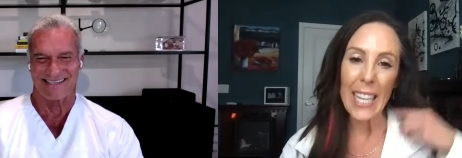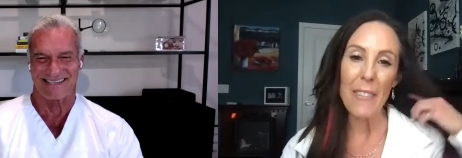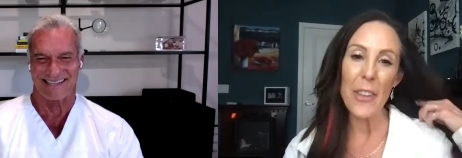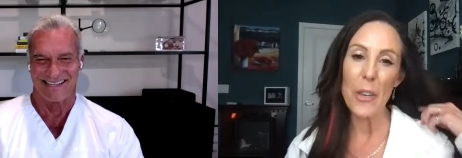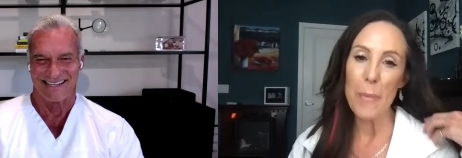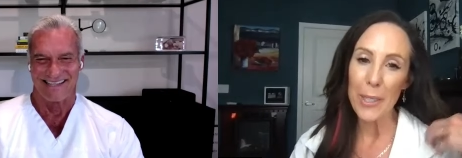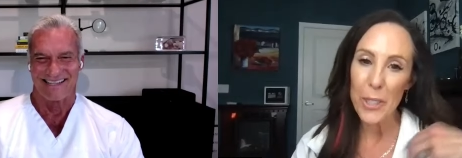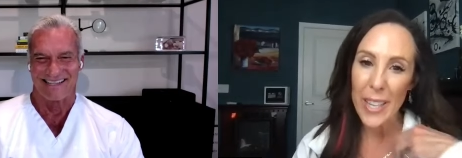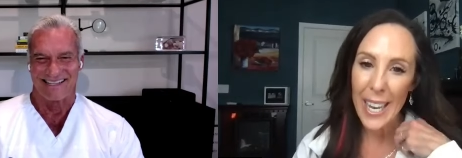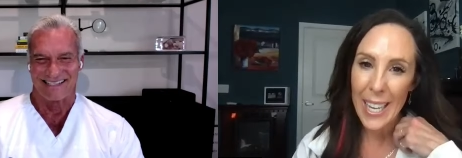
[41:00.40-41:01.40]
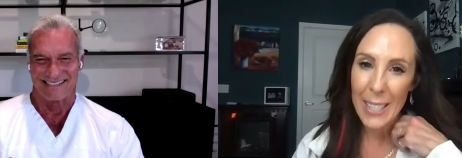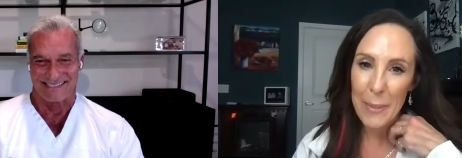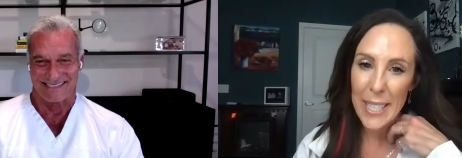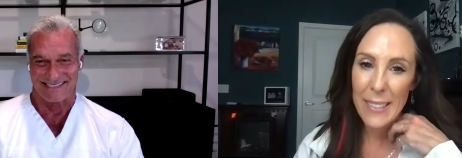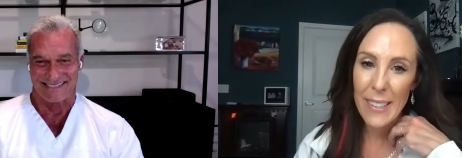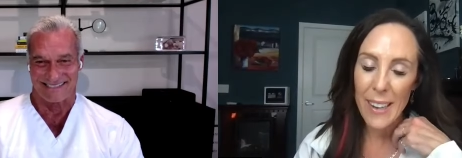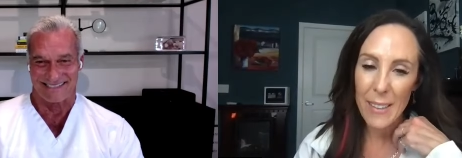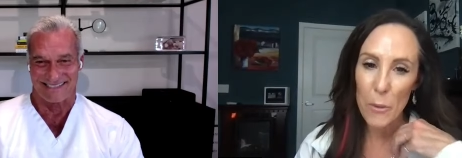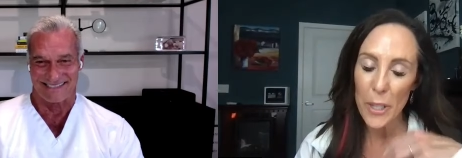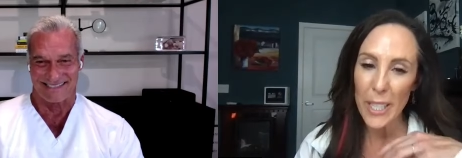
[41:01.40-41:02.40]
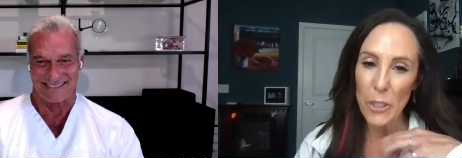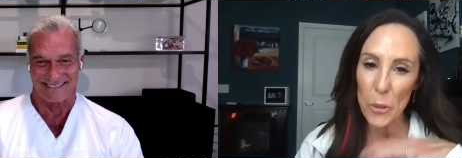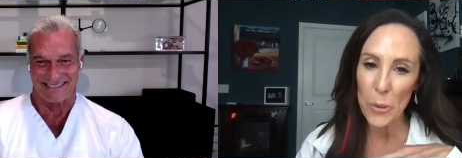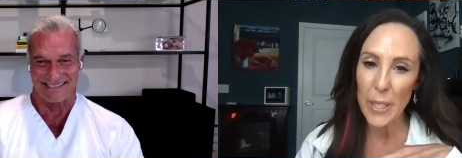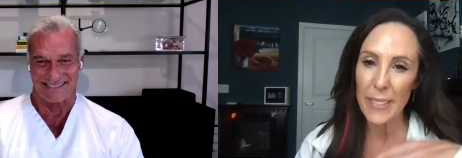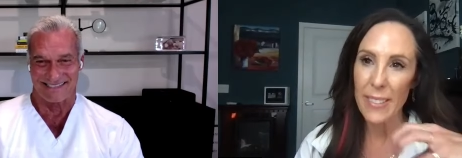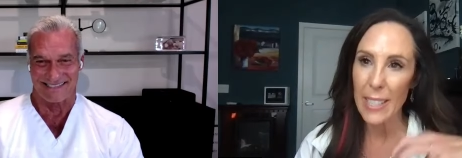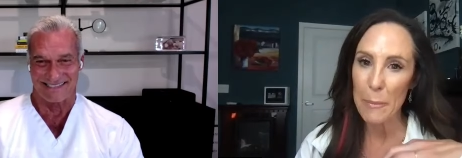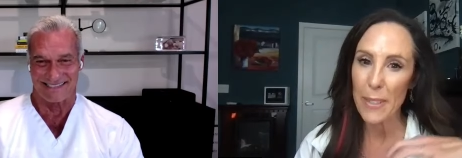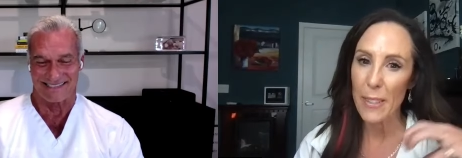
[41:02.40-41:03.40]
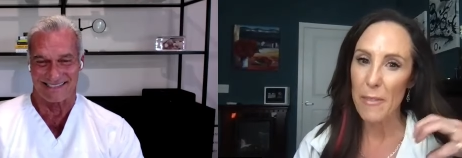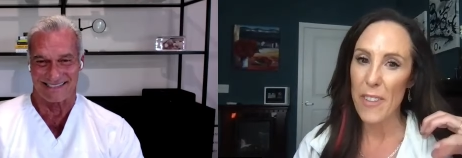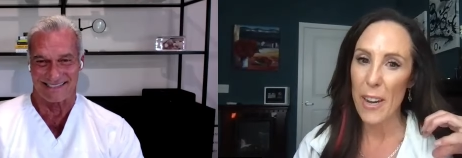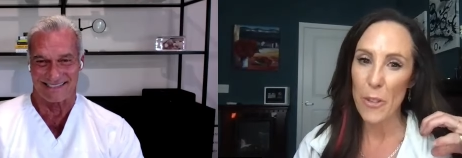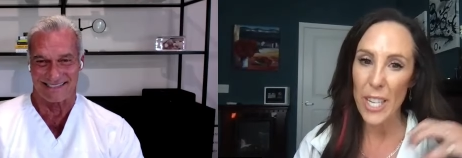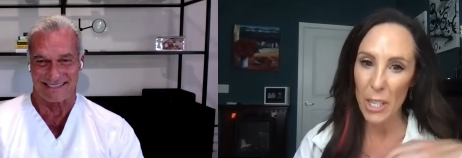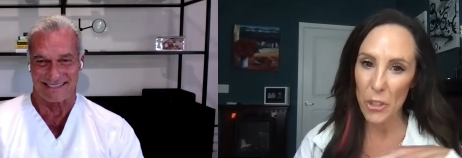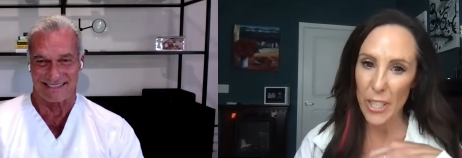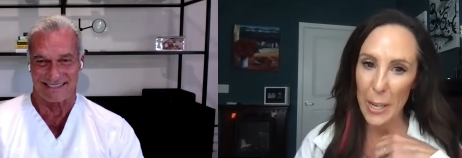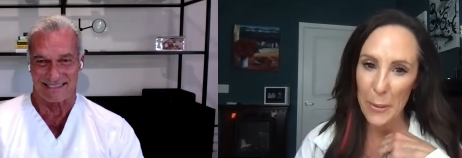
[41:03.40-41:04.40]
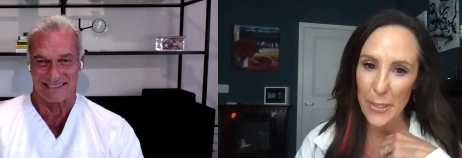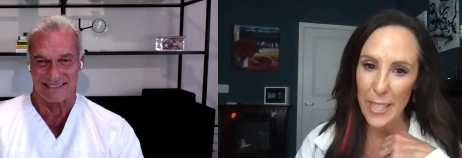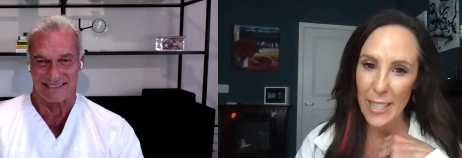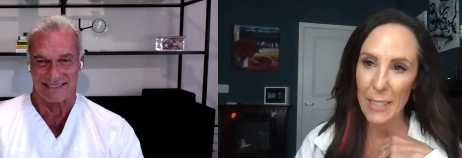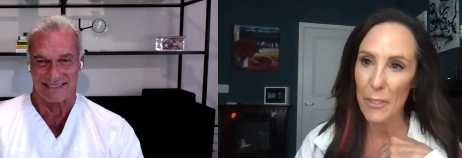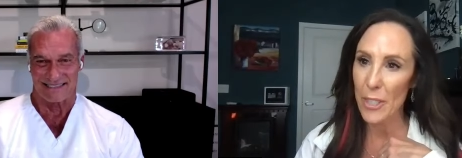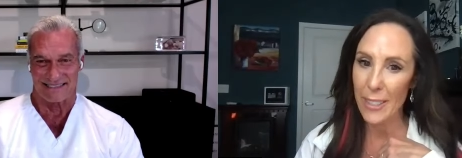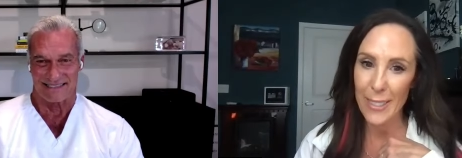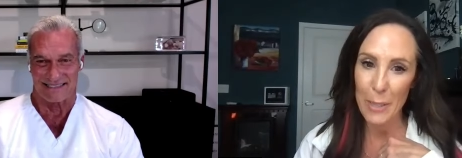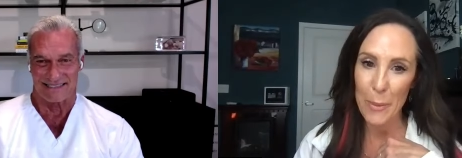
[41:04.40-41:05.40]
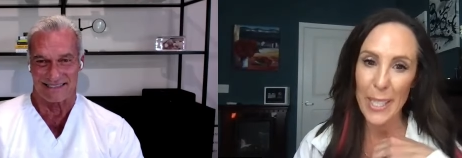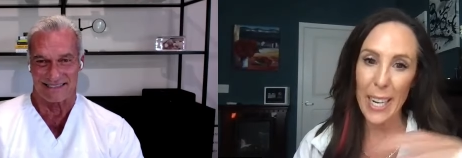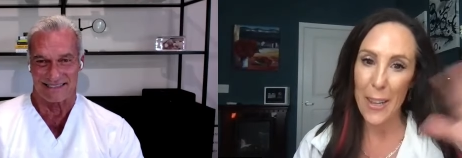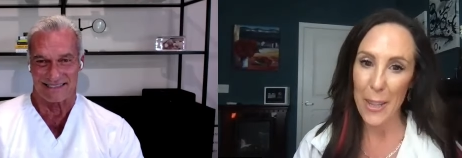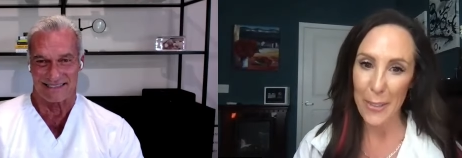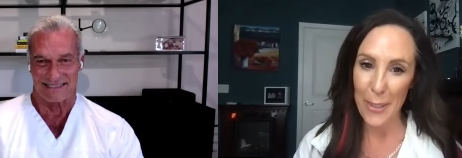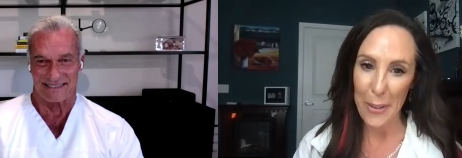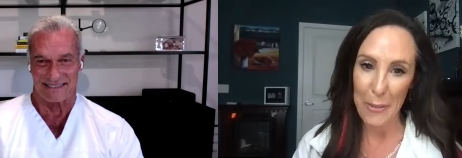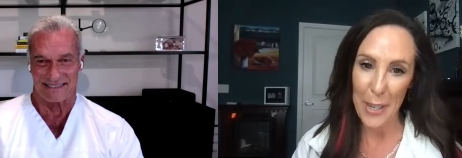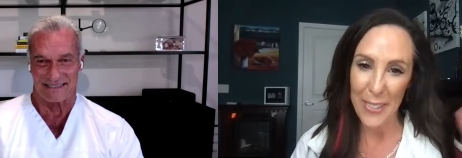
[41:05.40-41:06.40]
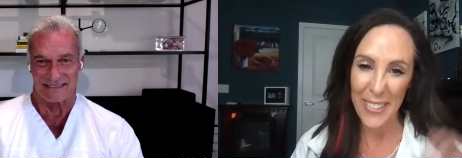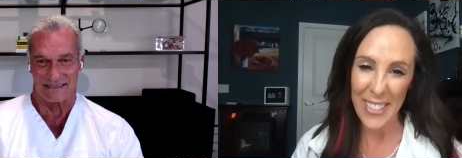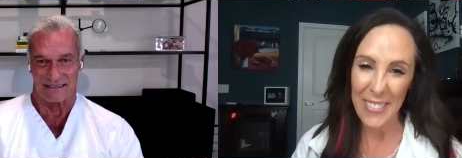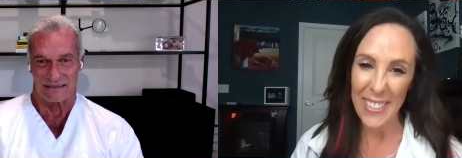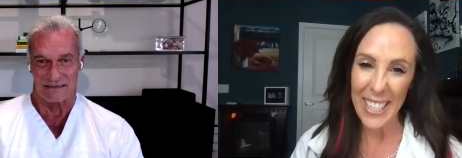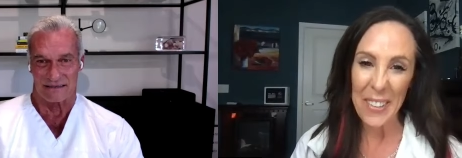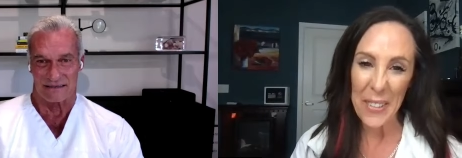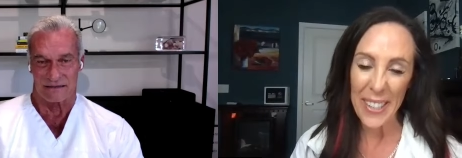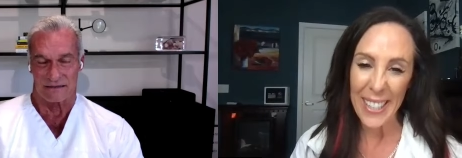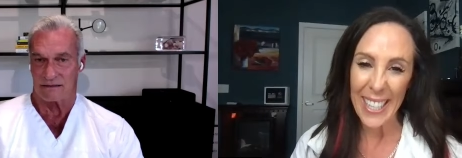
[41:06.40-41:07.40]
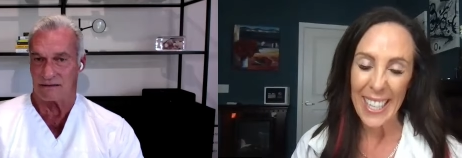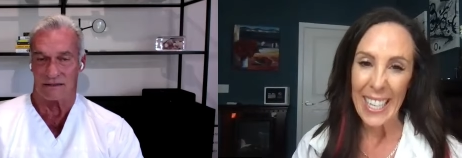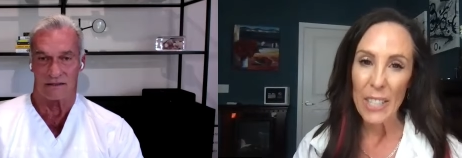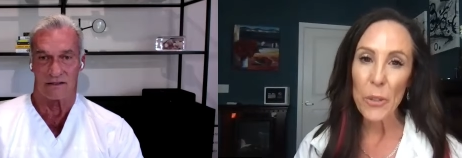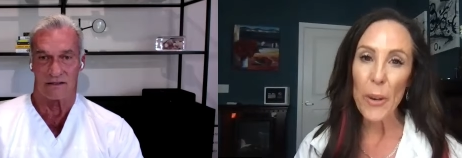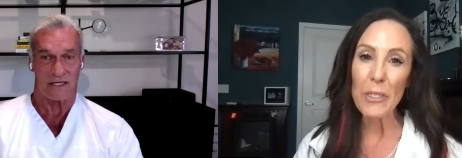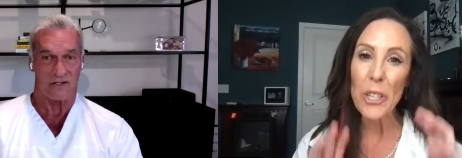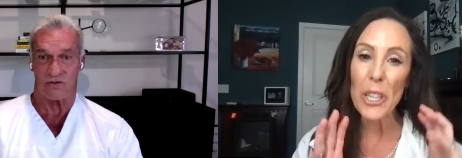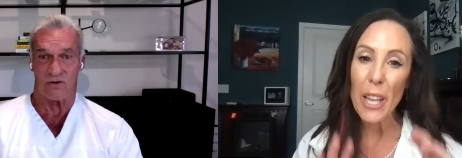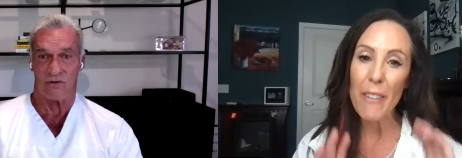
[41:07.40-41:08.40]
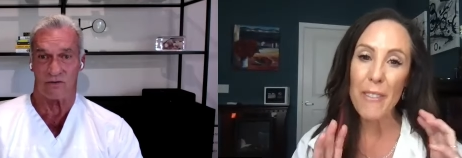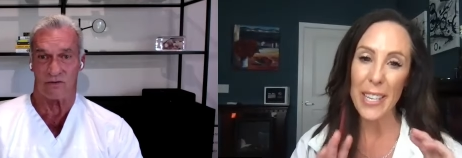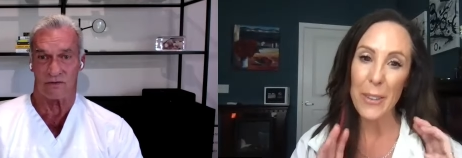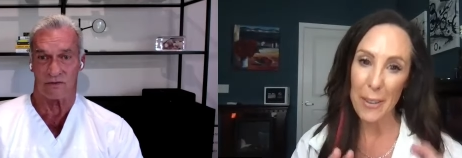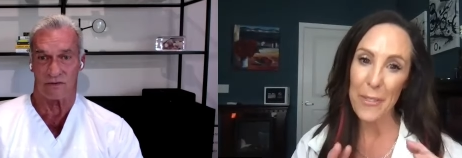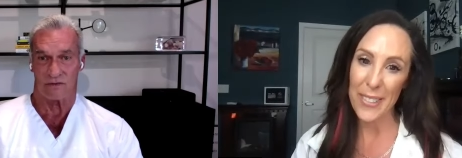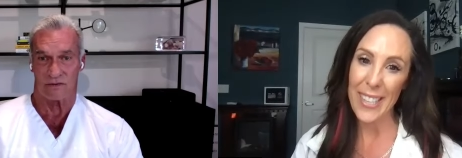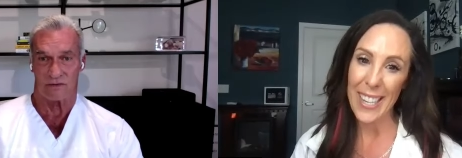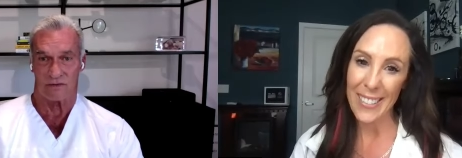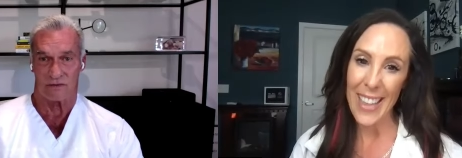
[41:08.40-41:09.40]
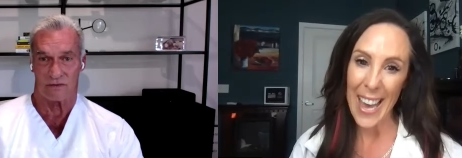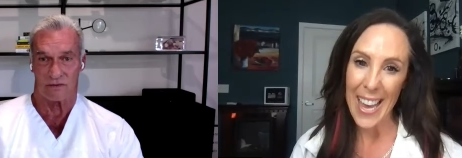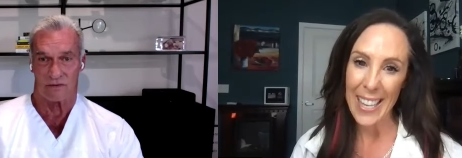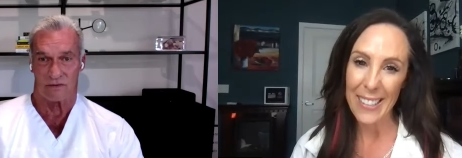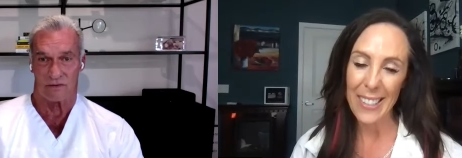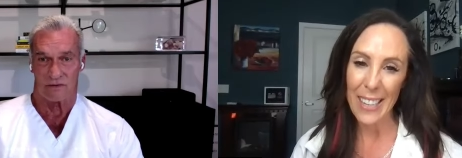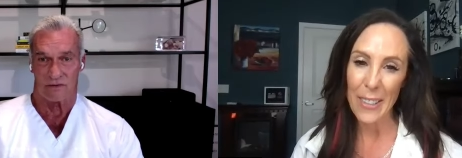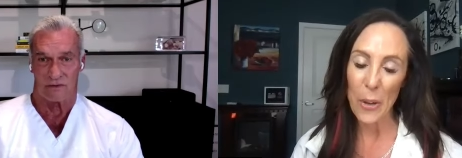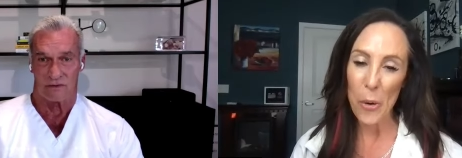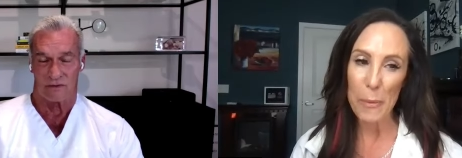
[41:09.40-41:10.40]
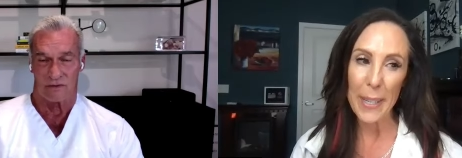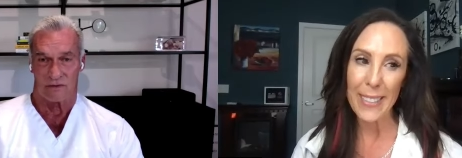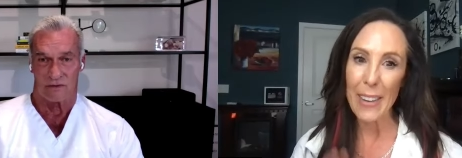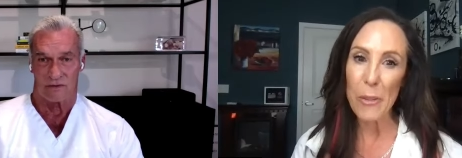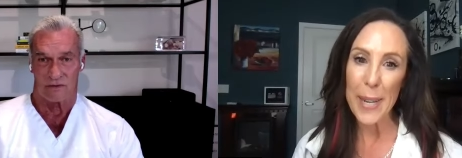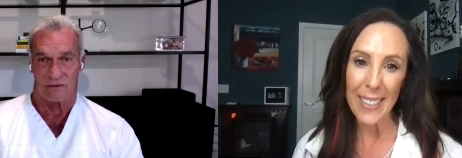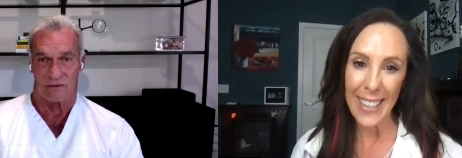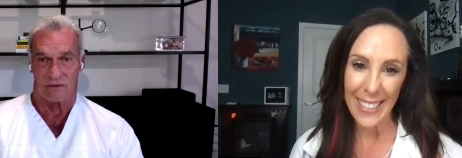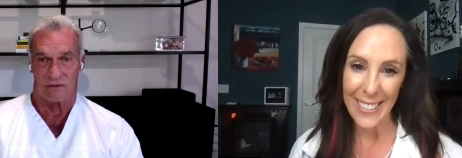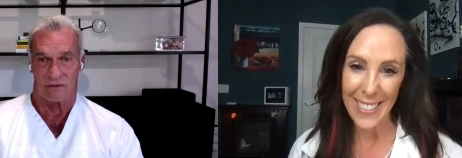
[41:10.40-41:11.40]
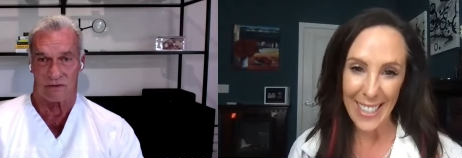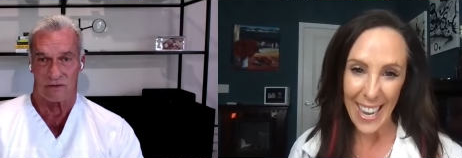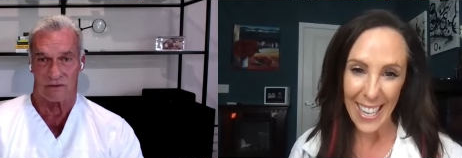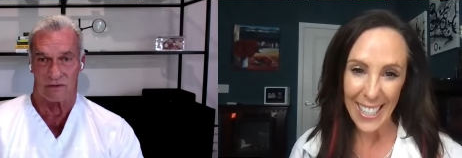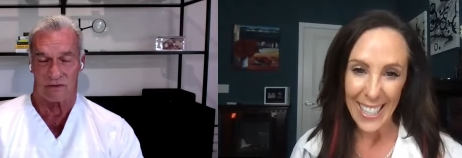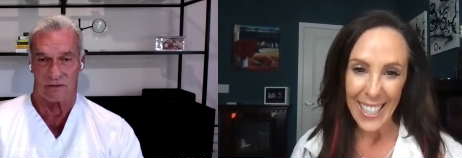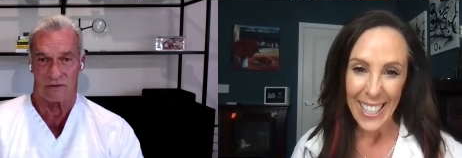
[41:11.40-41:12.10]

Speaker 1: I love that you mentioned that because uh, really, truly, sleep is a foundation. I always say, like, if you're not sleeping, none of this other fancy stuff is going to work. So I actually it's love true. to emphasize that as, as a core because everybody has access to that